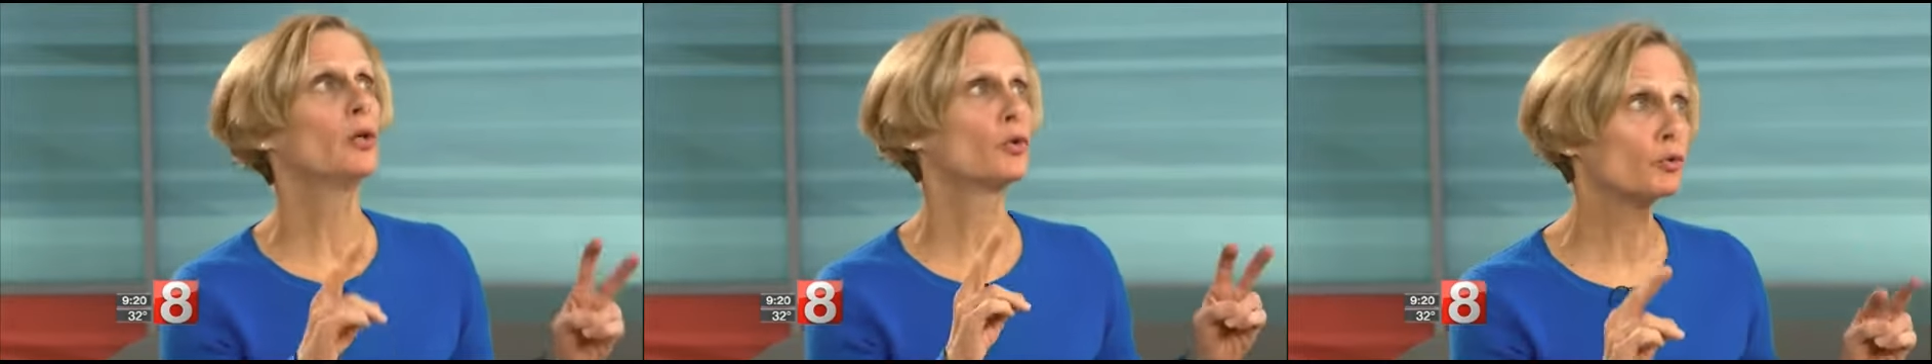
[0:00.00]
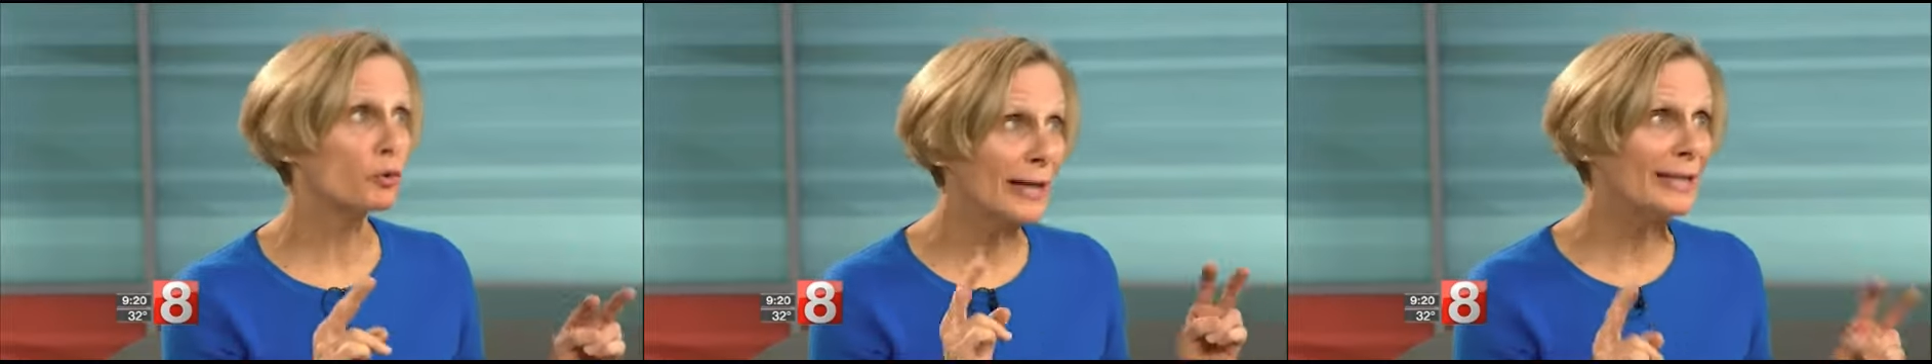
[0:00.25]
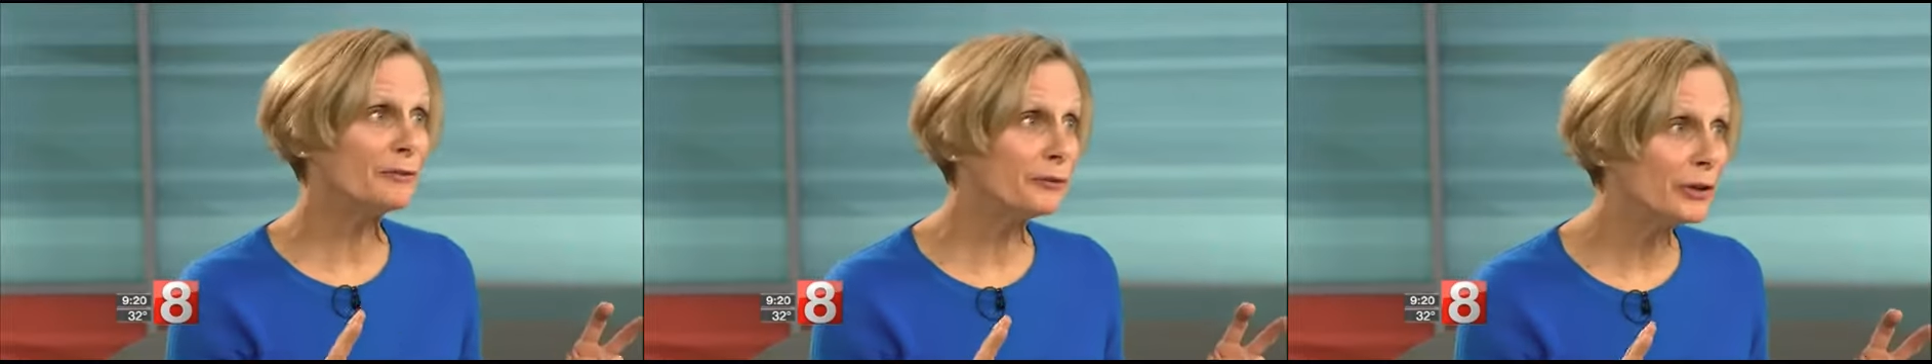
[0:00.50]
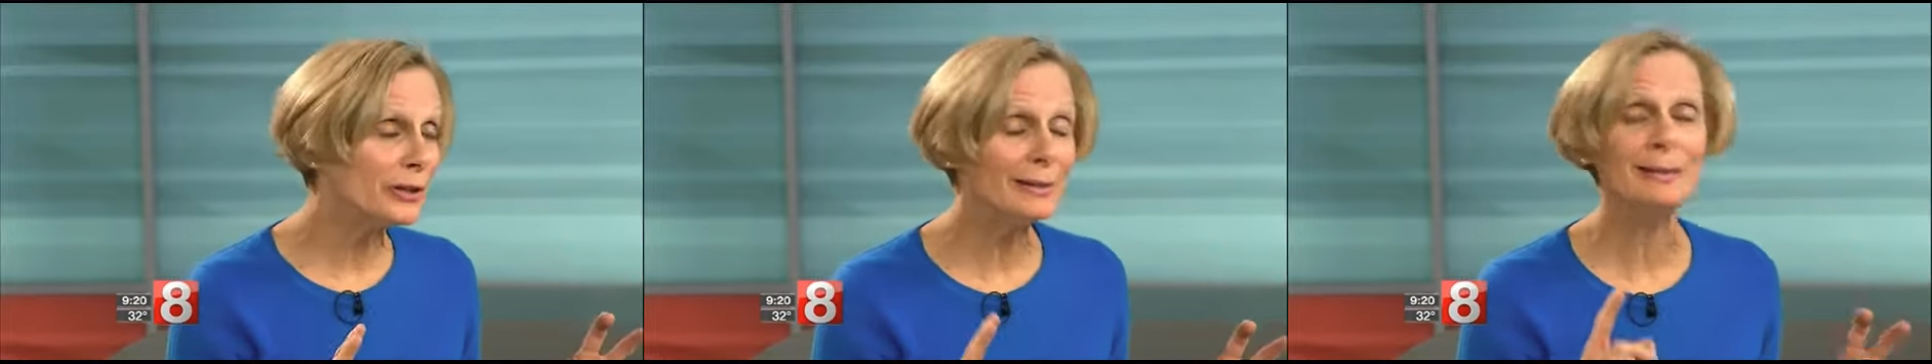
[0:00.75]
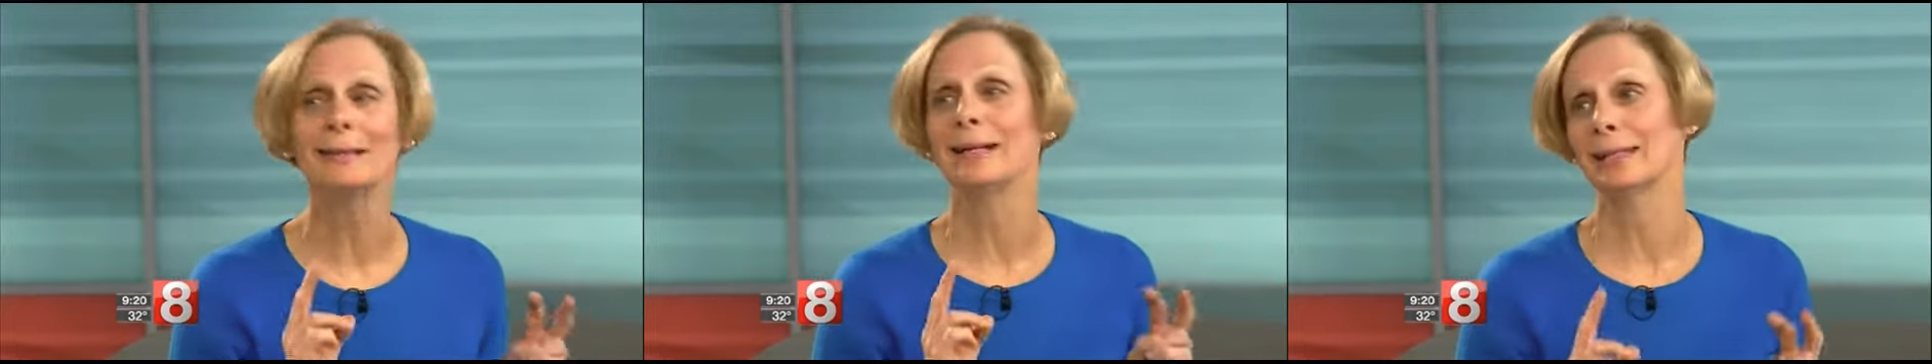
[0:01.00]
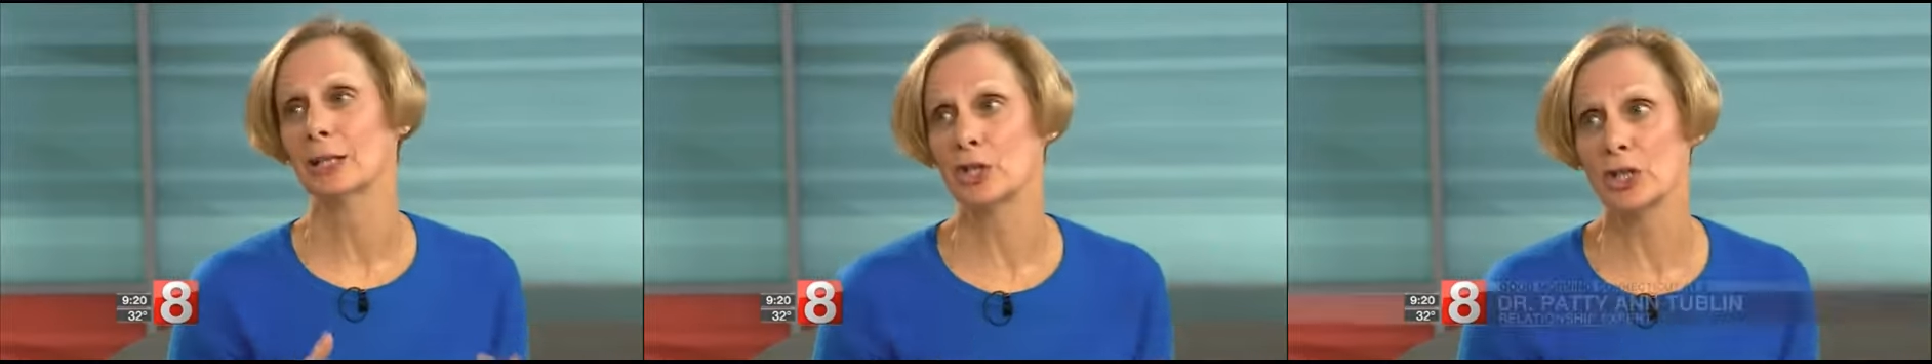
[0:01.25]
grateful
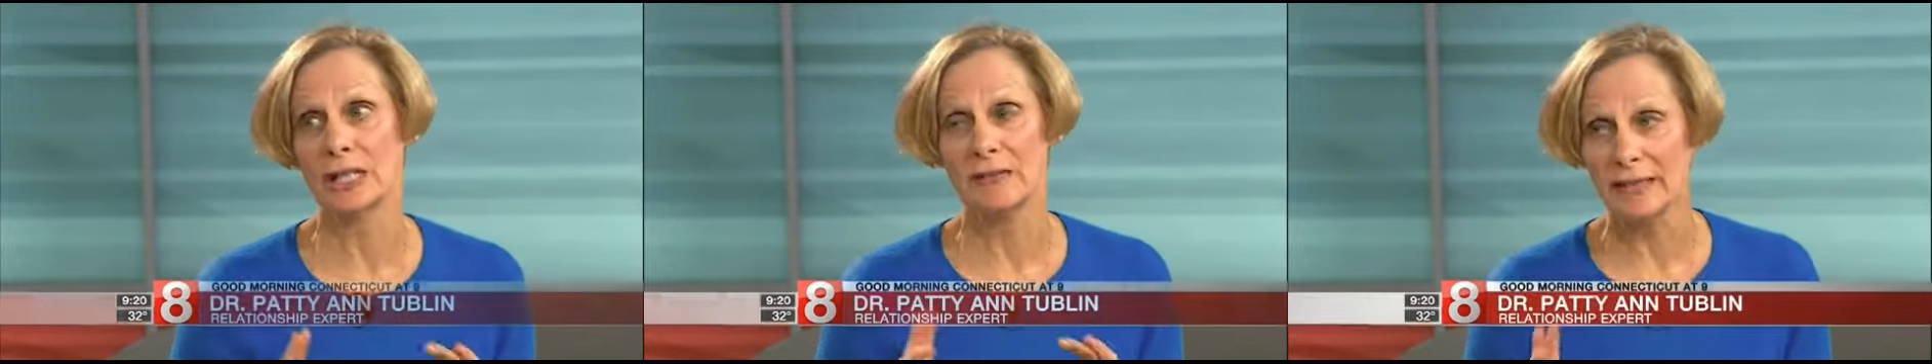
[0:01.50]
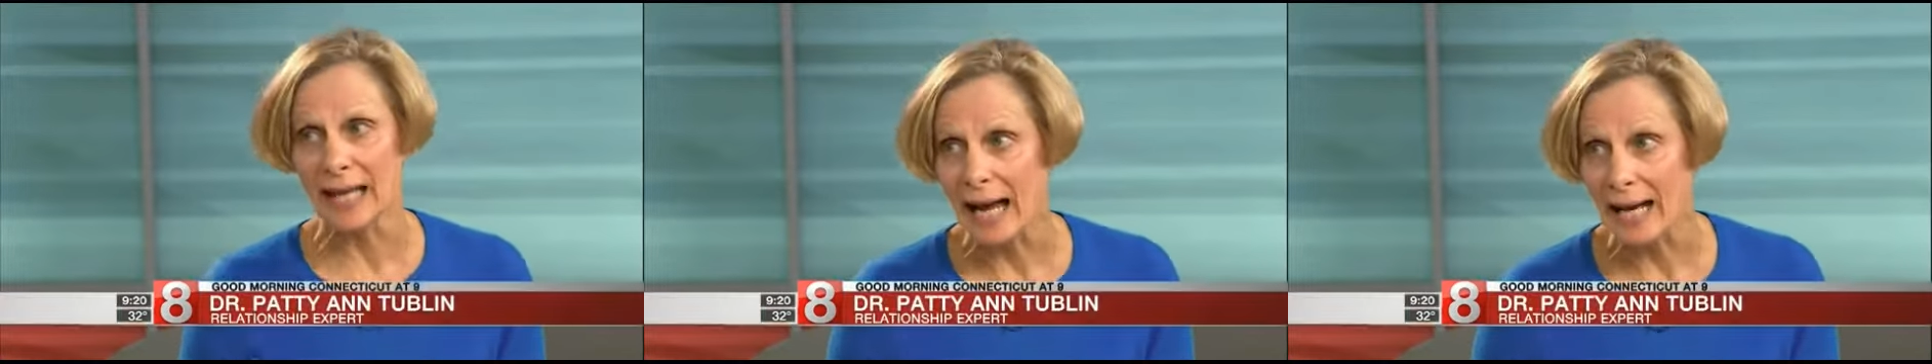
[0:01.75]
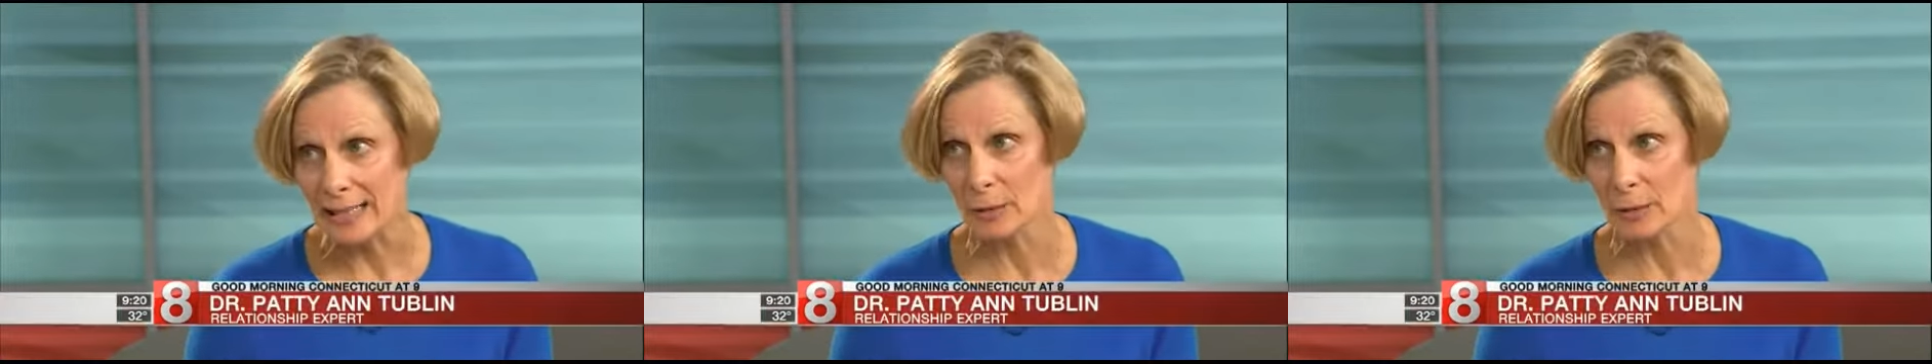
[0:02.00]
that she even has a